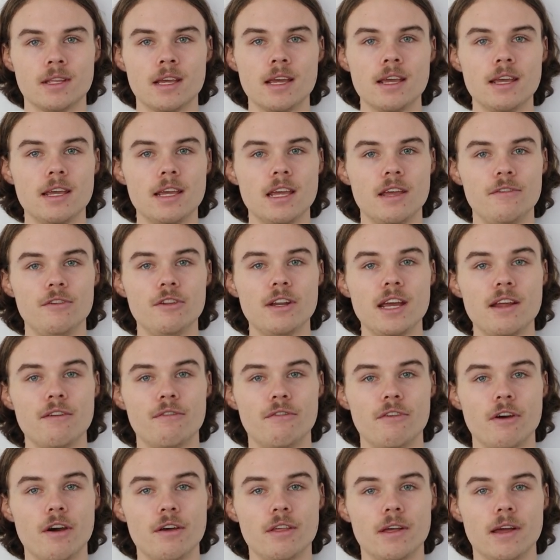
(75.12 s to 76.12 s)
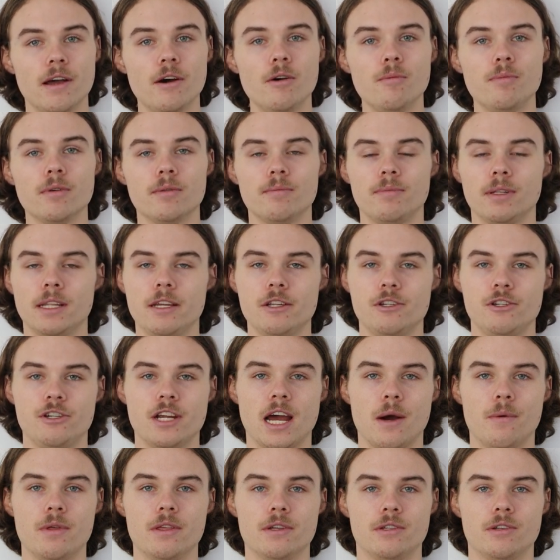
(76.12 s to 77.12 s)
If you need further help, please
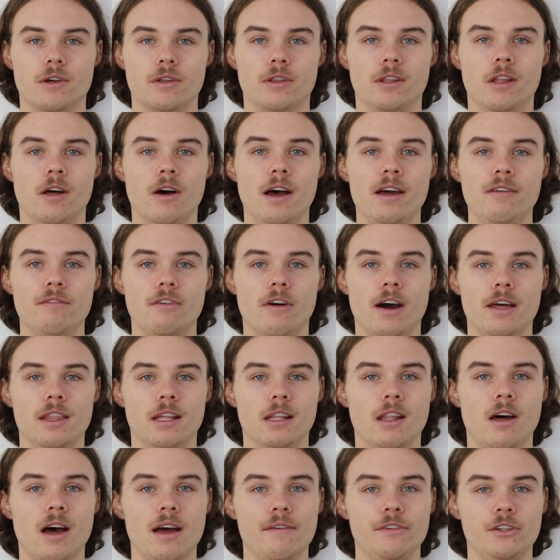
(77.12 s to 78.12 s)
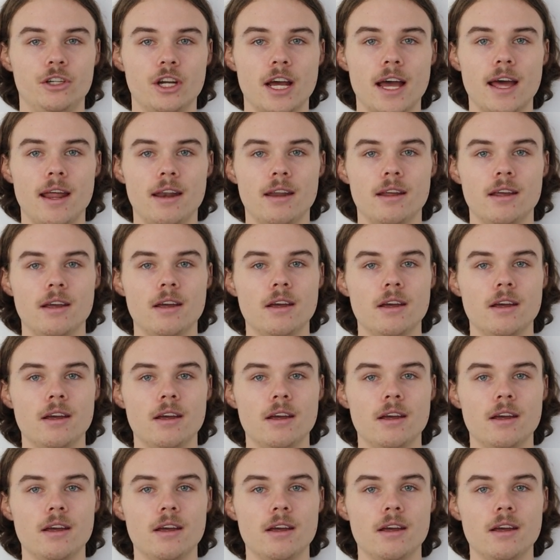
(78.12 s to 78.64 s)
chat with us online via the live chat,